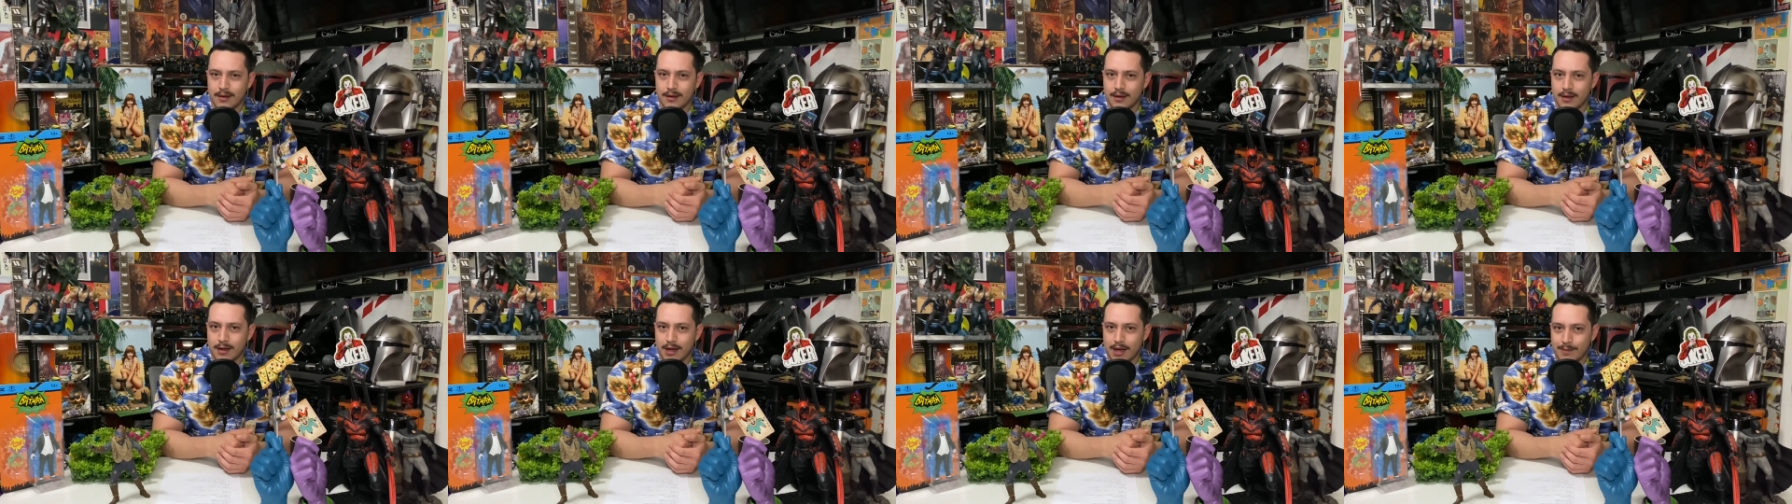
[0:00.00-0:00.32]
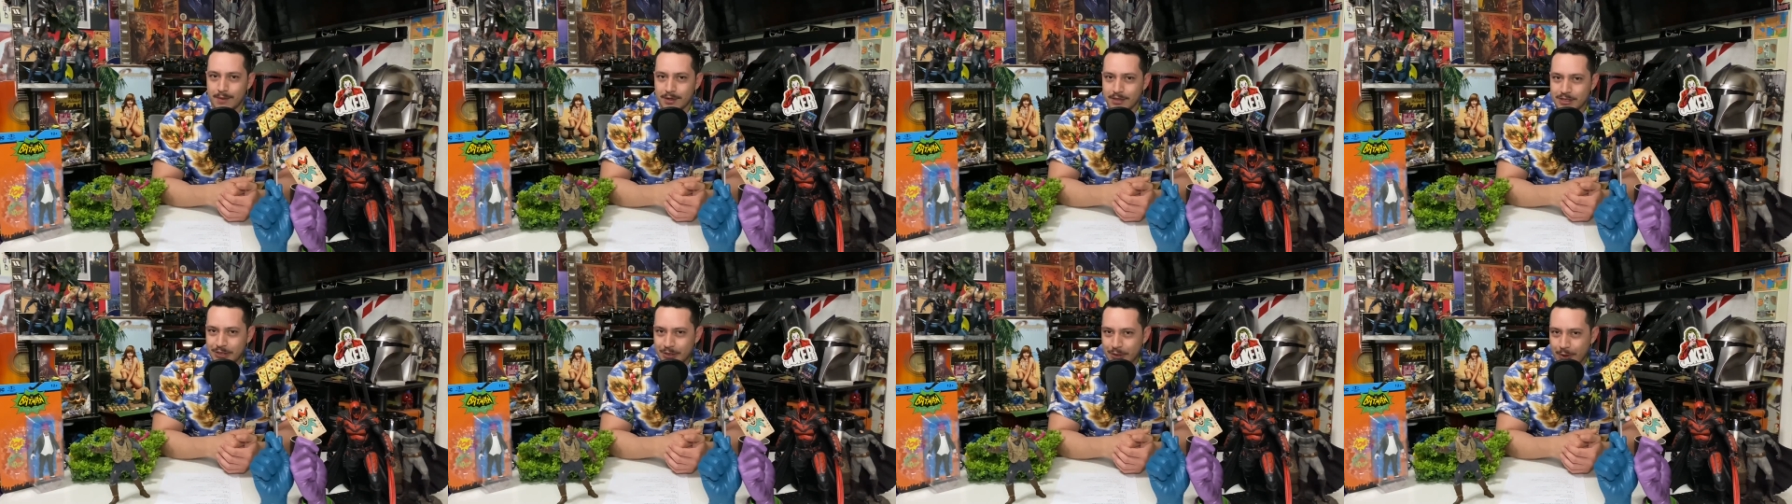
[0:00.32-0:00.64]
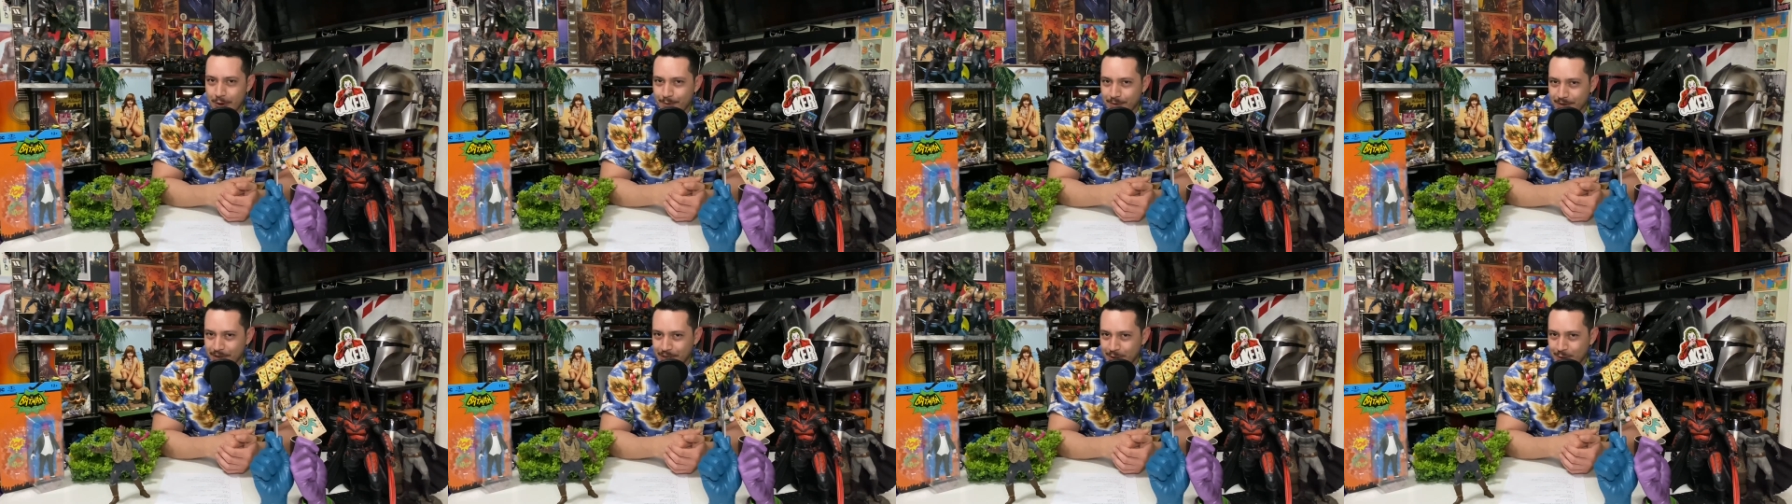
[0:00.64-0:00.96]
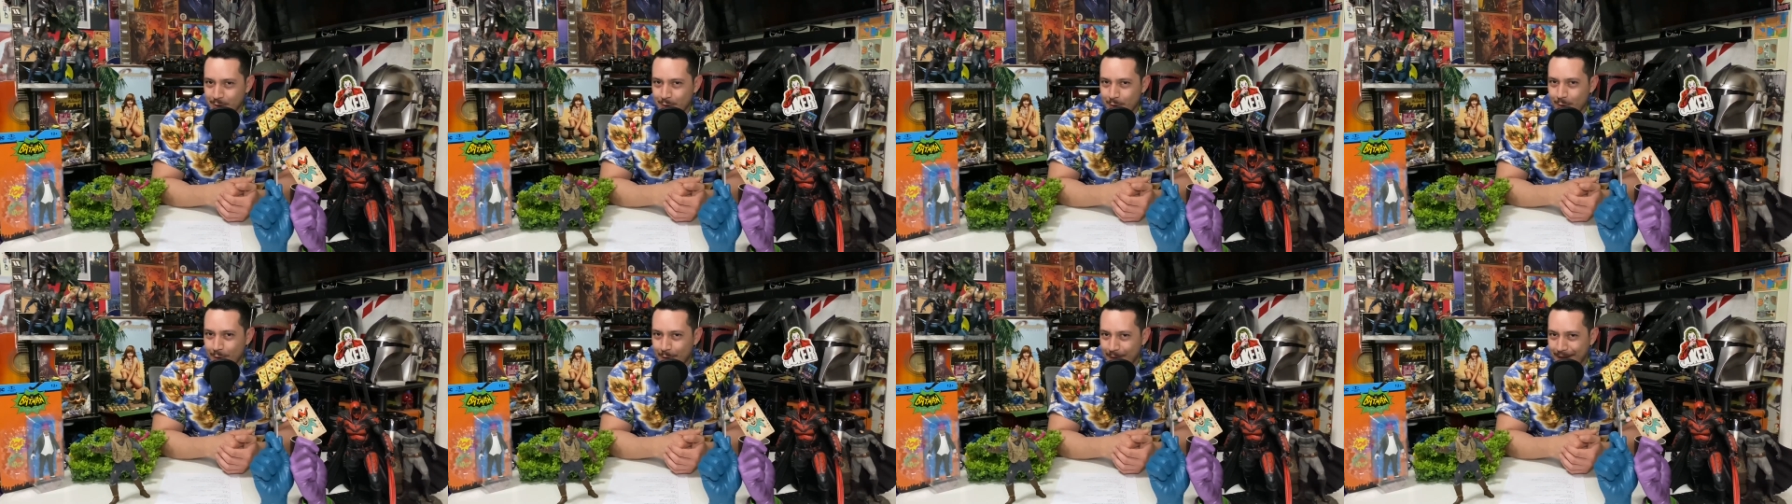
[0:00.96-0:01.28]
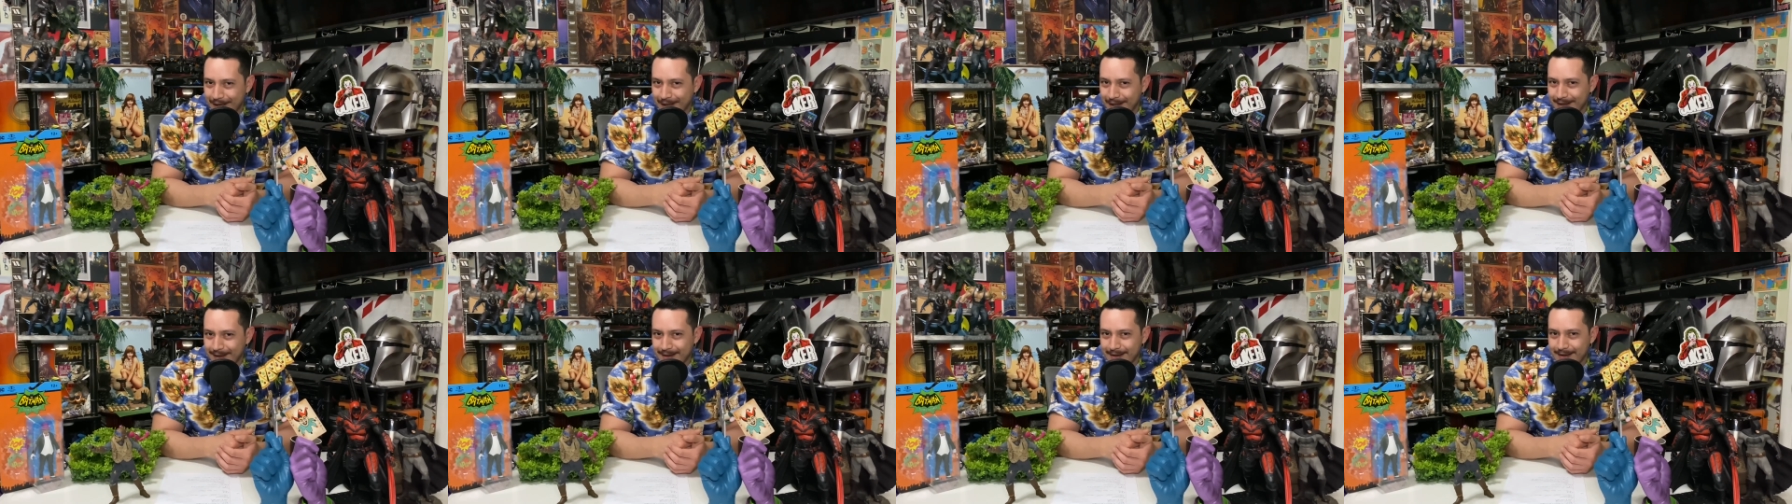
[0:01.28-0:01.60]
How about you open the
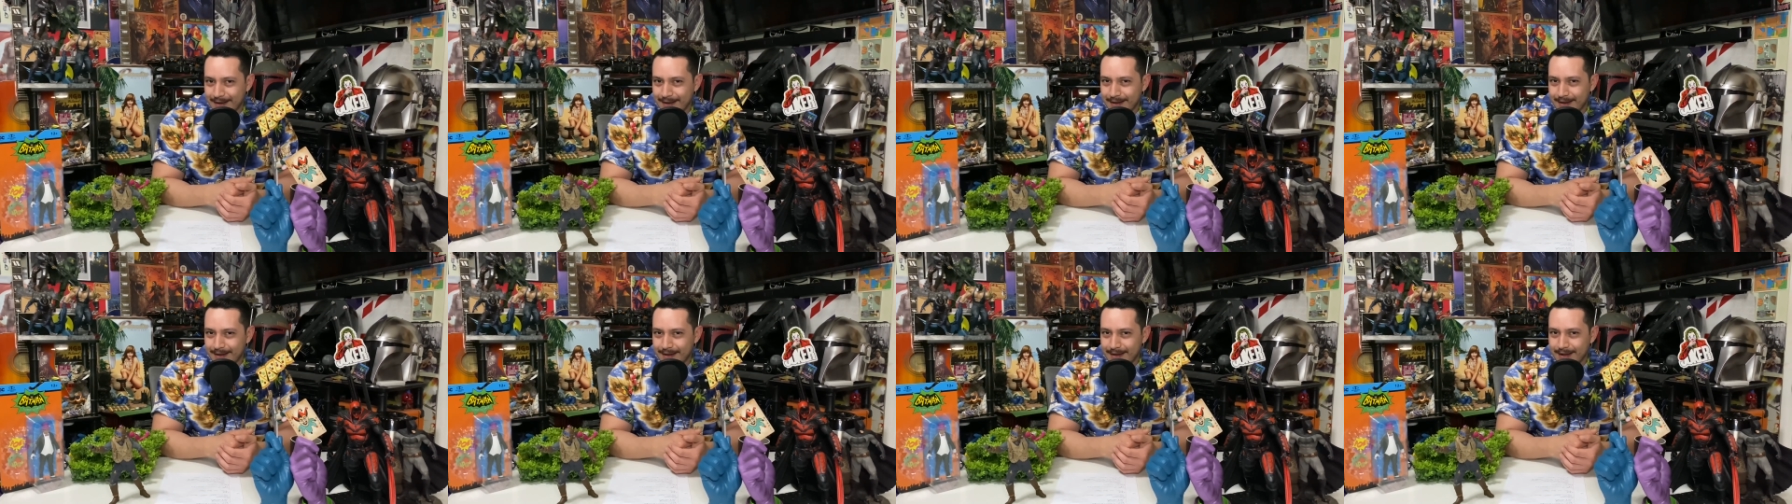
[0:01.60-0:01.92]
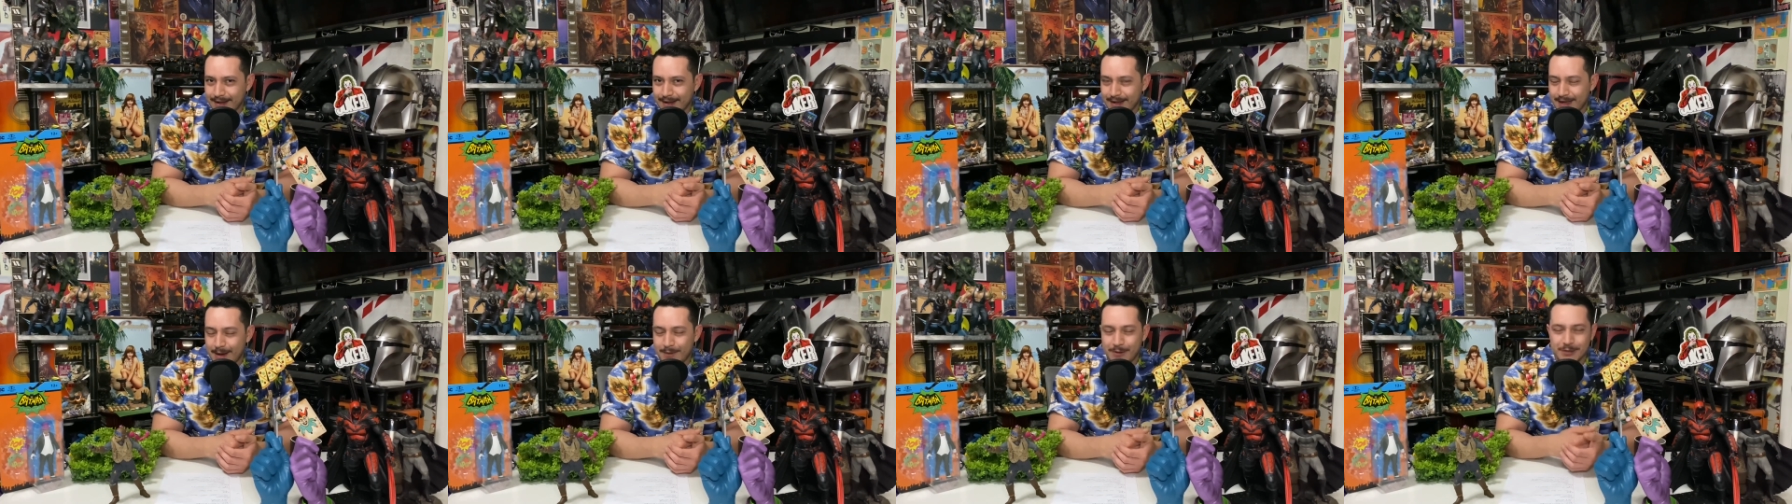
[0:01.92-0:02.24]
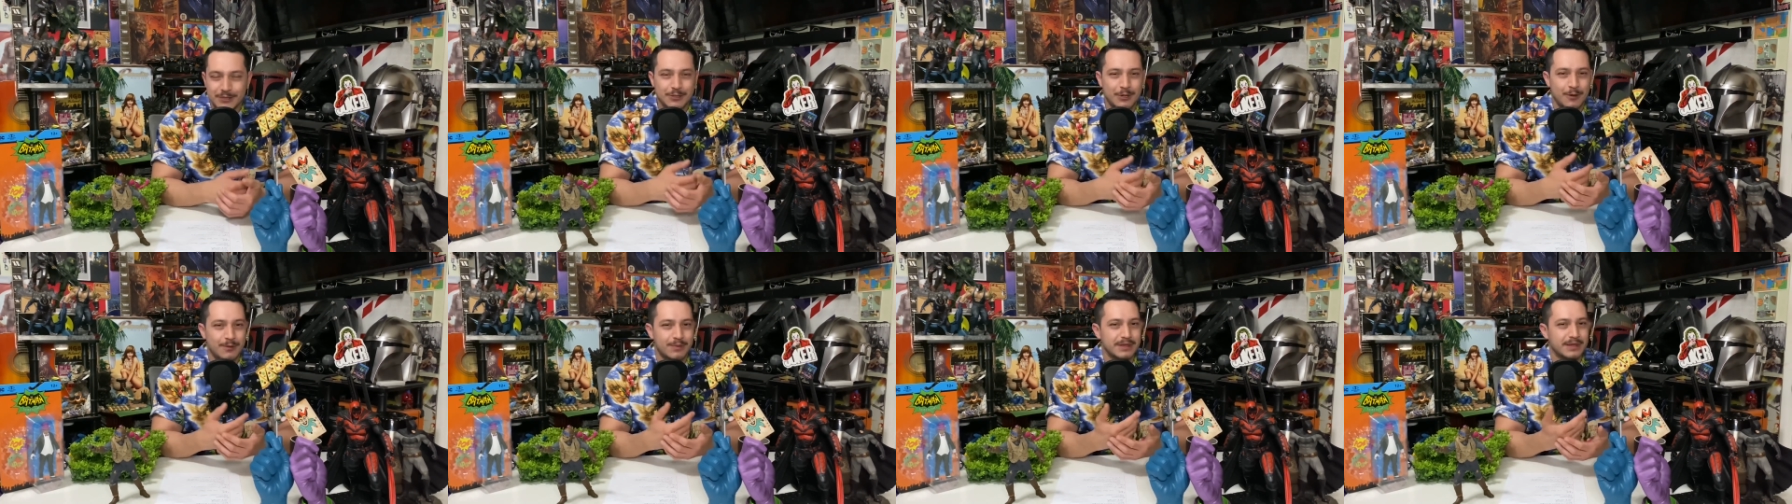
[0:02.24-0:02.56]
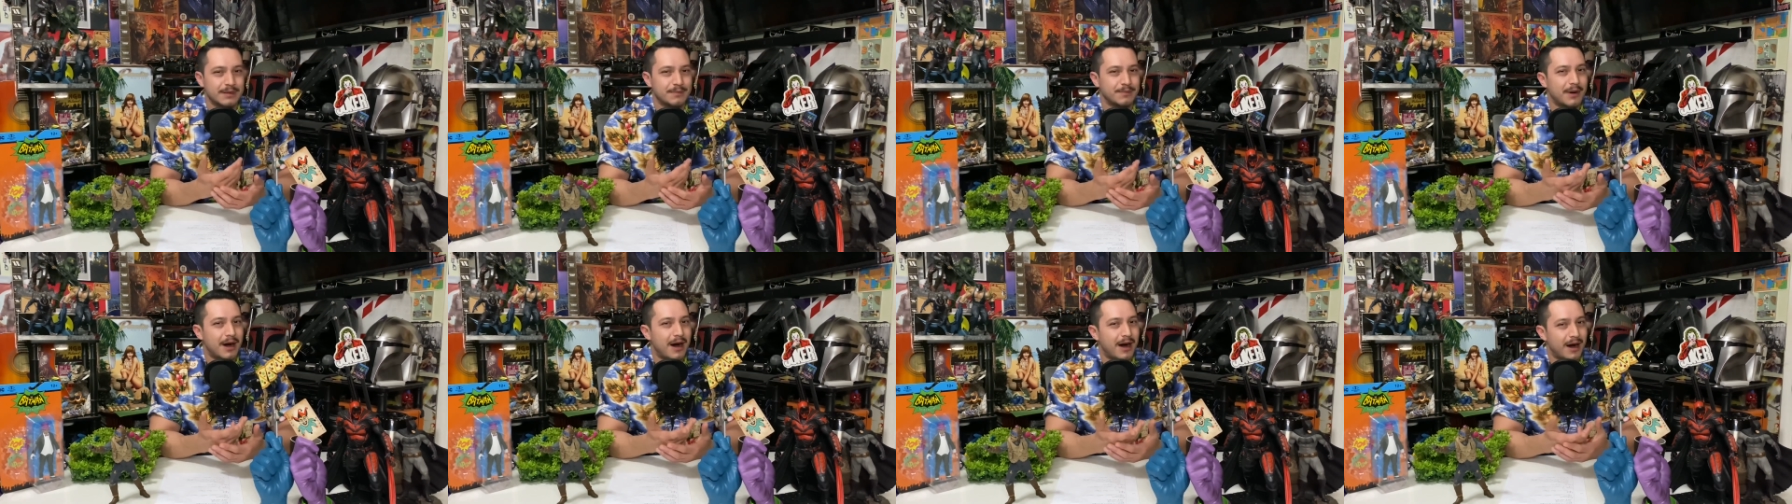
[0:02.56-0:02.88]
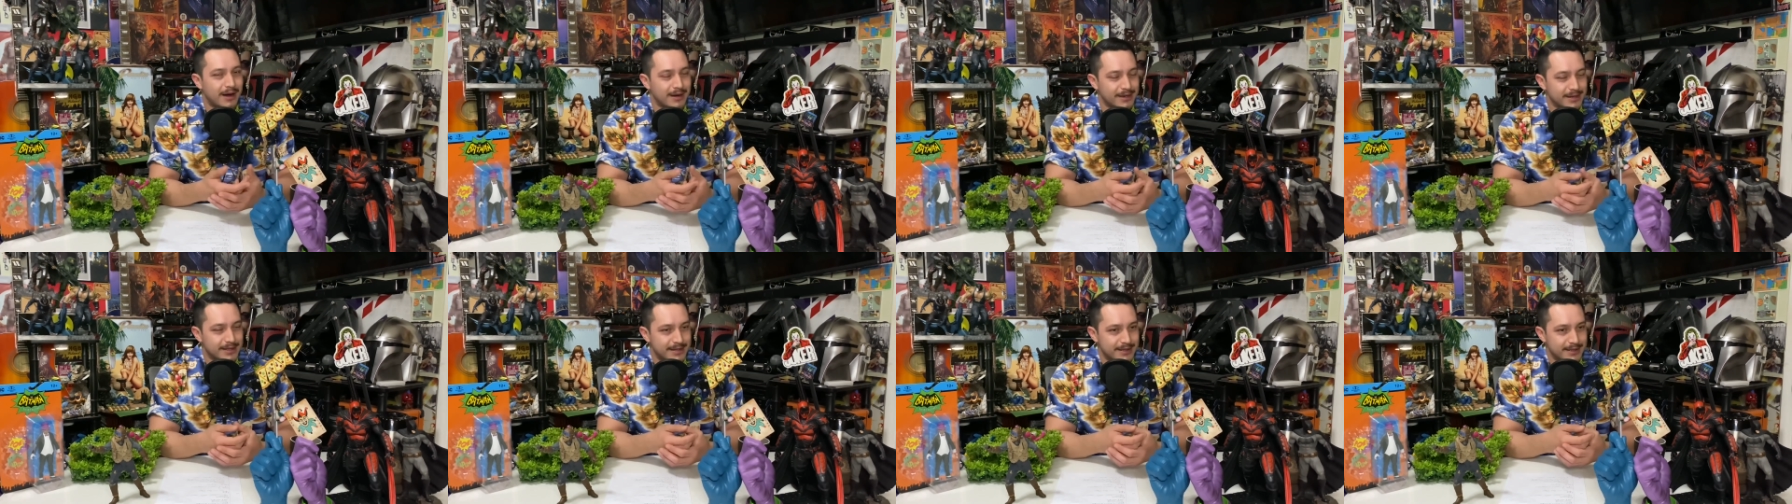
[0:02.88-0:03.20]
toy? How about you open the
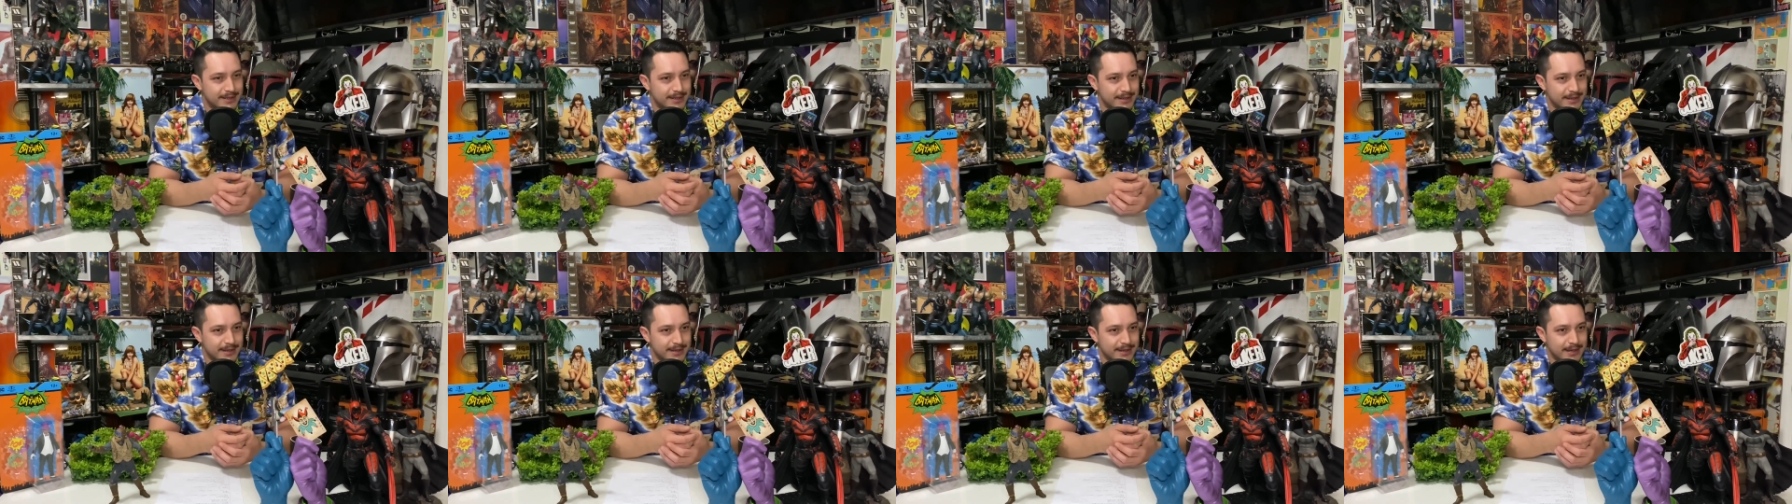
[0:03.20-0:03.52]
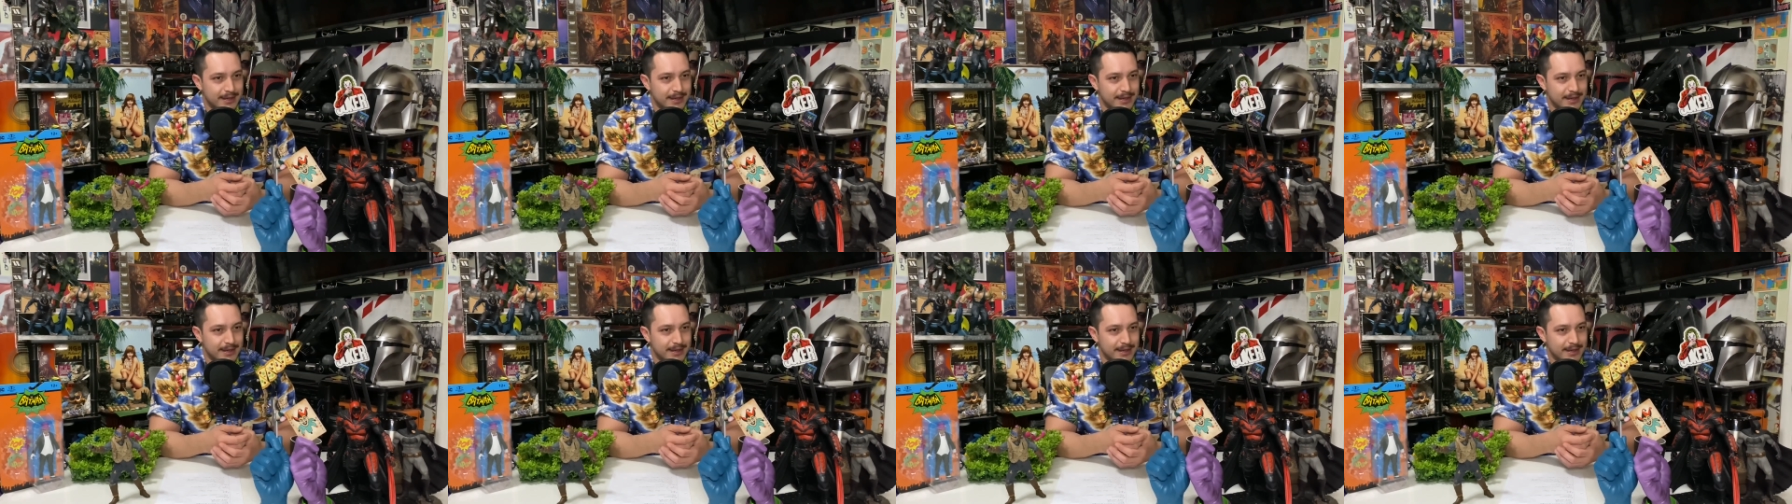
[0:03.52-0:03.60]
box?